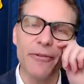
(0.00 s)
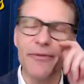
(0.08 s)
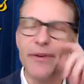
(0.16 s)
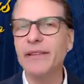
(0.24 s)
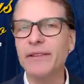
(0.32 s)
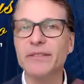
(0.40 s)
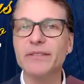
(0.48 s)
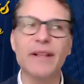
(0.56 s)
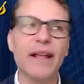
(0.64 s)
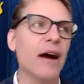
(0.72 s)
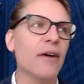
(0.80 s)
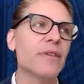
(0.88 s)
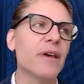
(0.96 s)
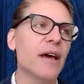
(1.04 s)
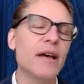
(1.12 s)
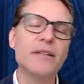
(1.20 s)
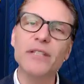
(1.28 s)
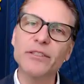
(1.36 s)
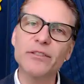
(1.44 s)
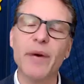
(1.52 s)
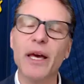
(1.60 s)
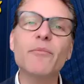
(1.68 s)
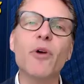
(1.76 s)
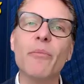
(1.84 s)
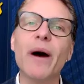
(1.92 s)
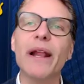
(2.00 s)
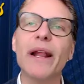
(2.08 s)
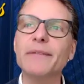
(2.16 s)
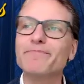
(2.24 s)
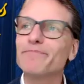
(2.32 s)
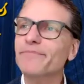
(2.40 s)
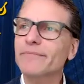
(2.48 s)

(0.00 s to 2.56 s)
fitness and health, just to make more money,